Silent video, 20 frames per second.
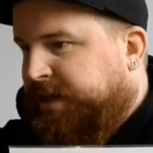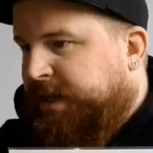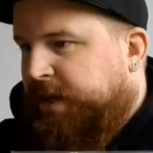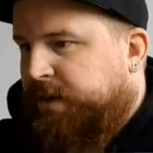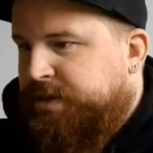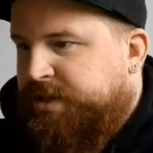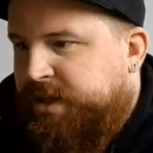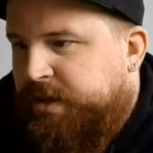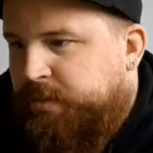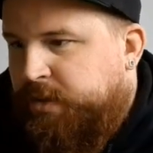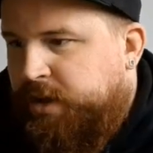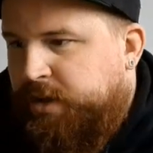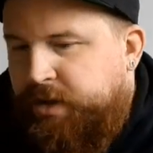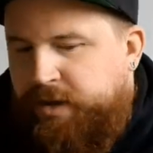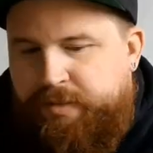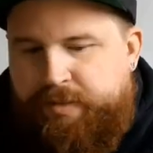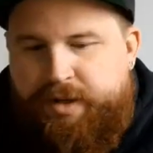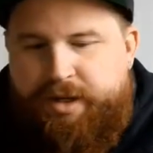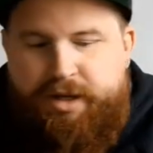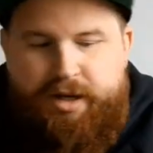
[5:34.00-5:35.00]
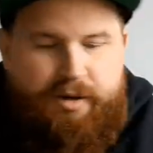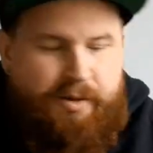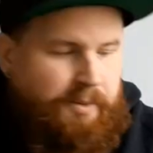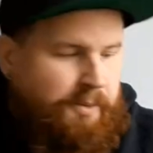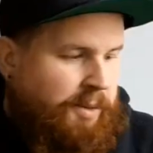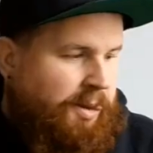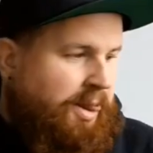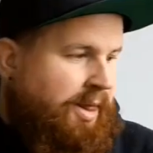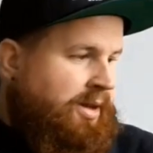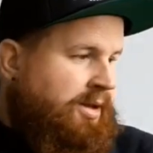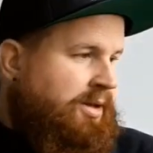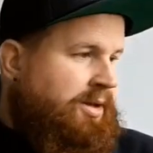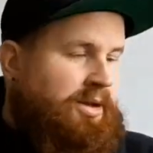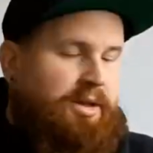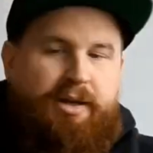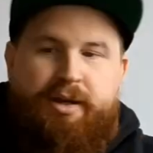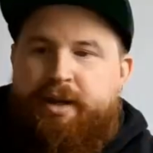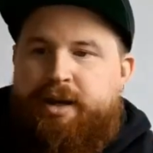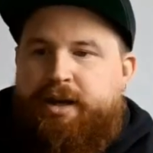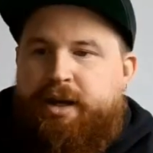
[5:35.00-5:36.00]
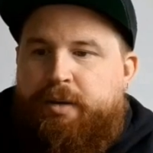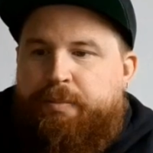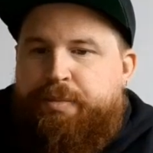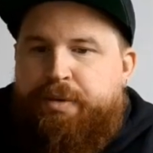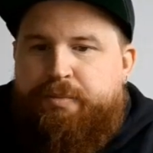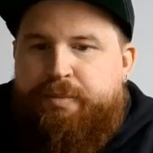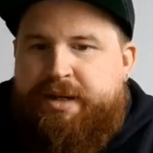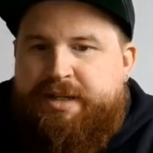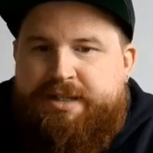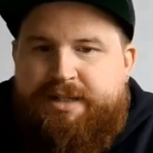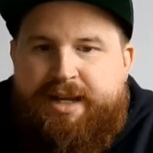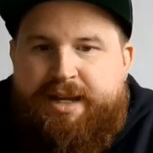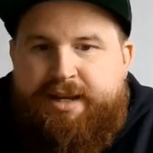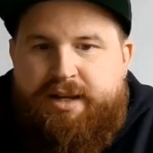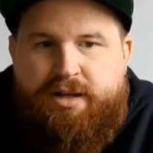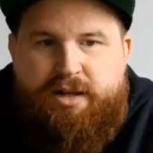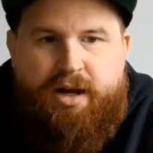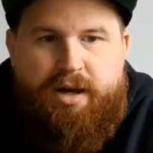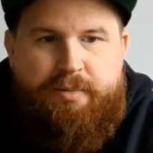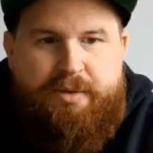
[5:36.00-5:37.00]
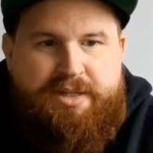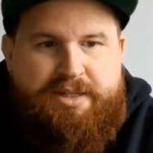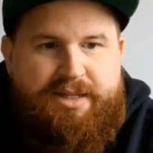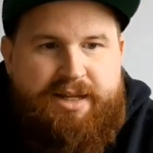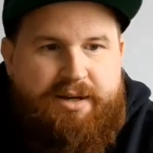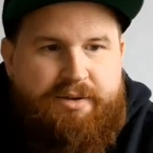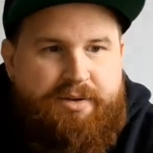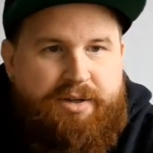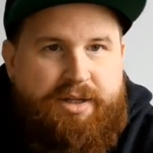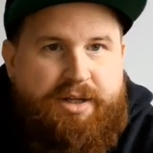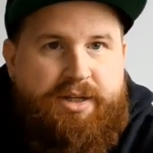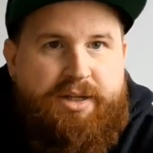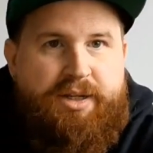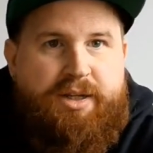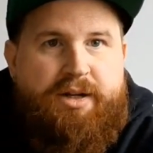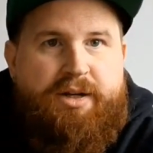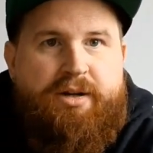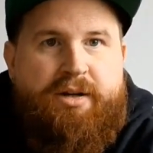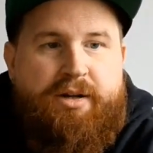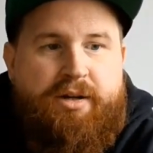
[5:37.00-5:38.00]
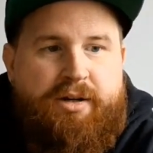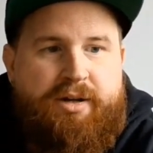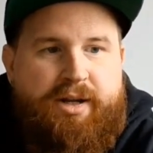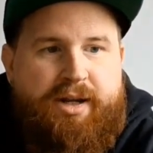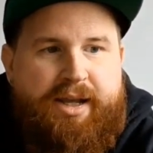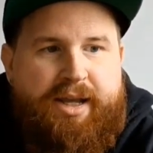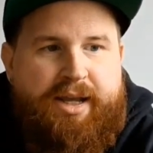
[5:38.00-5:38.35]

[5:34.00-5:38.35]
down somewhere. Here we go. I'll put my stack of comics down here,